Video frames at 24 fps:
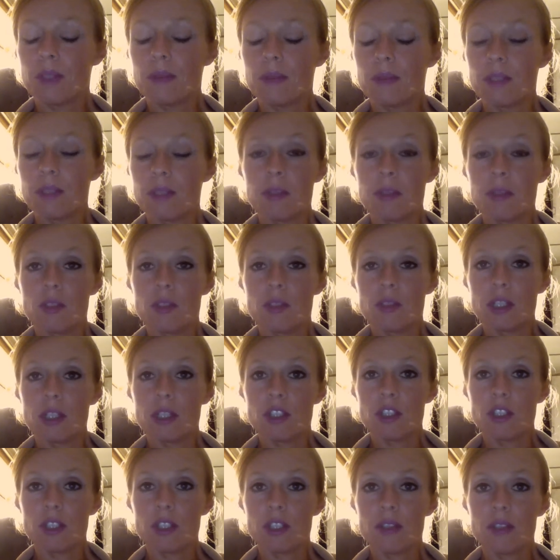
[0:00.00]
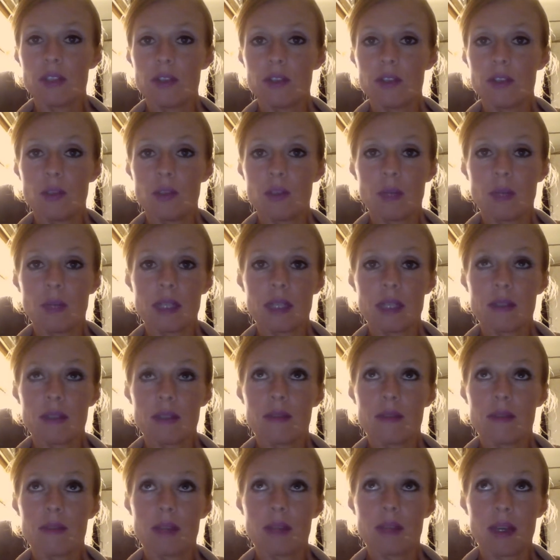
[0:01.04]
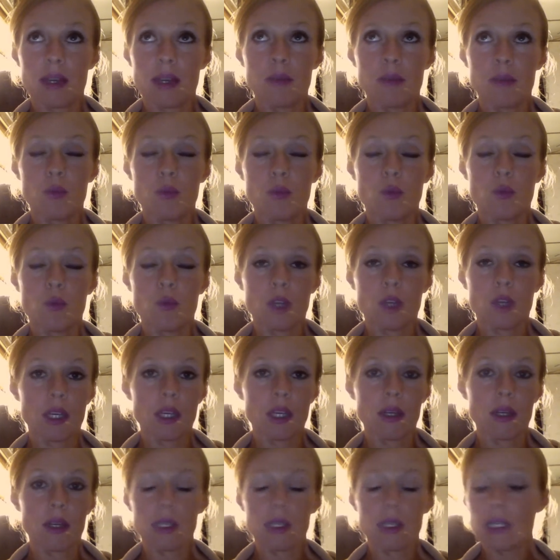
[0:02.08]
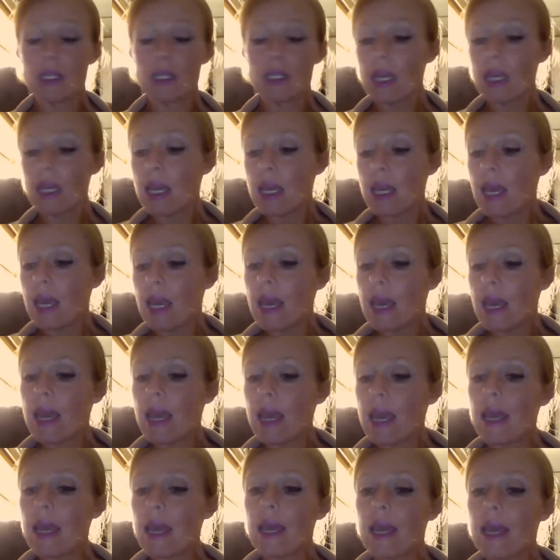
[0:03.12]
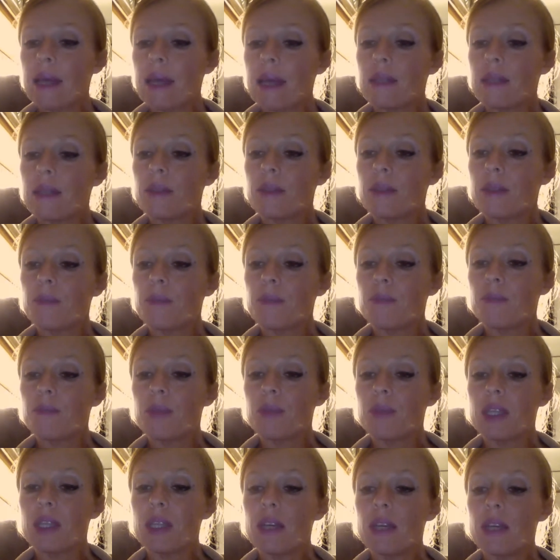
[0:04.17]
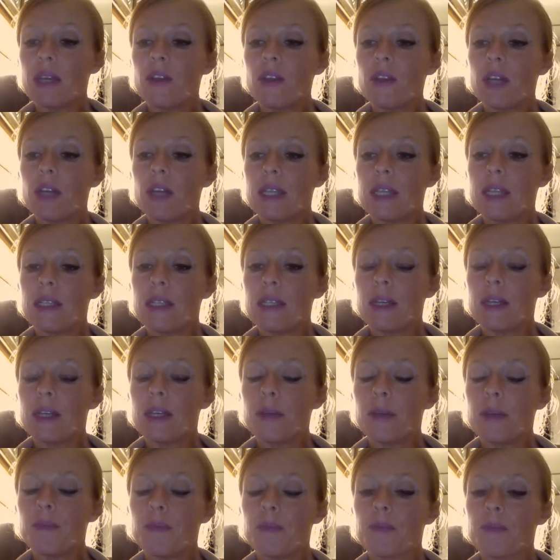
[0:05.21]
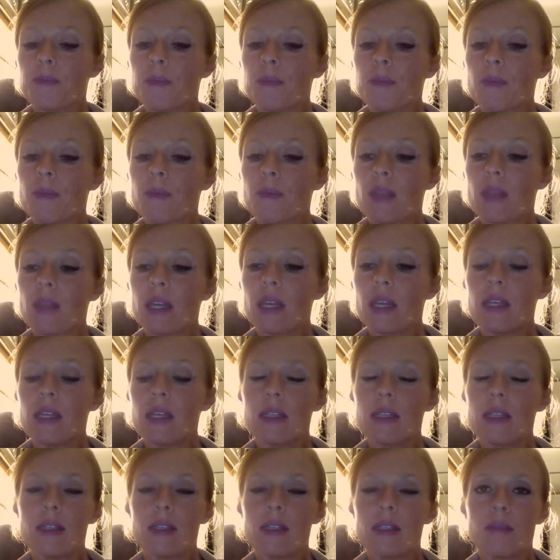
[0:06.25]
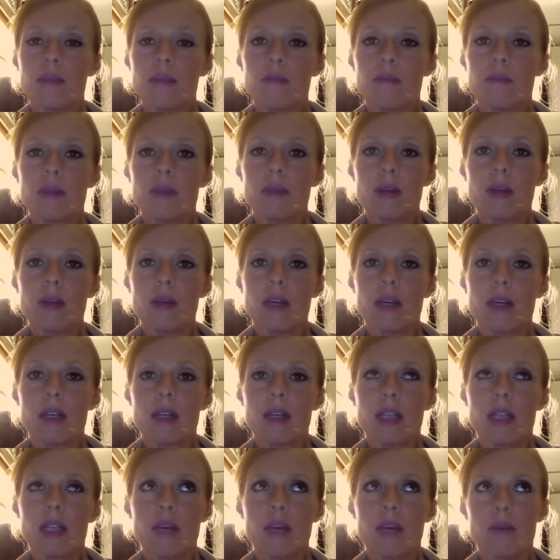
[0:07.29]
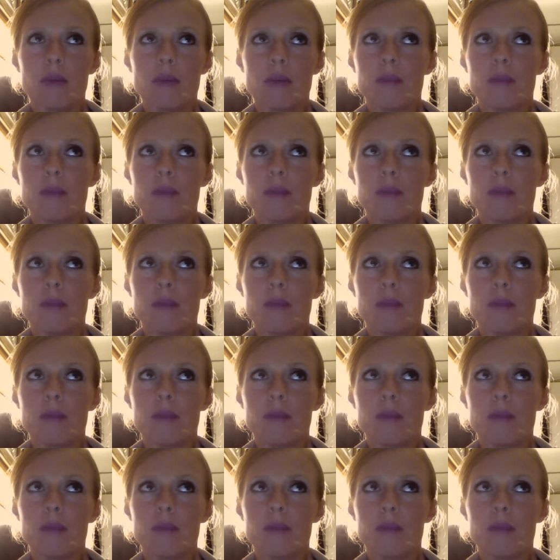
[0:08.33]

demonstration, as I'm working on it. But the other idea is a club.